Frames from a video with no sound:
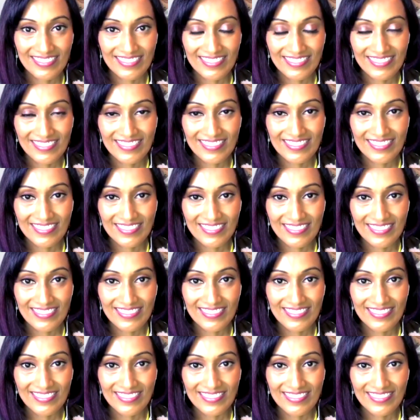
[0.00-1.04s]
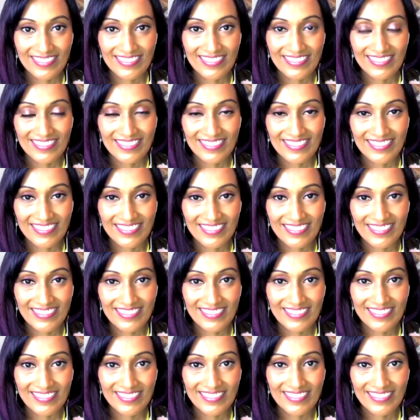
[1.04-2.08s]

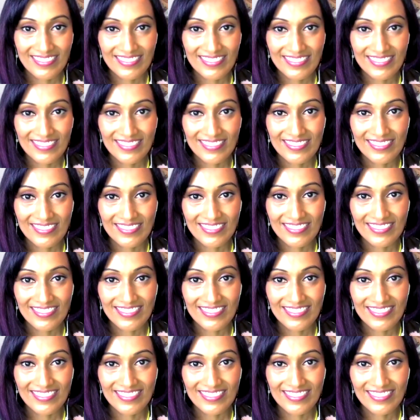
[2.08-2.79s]
This person isn't speaking.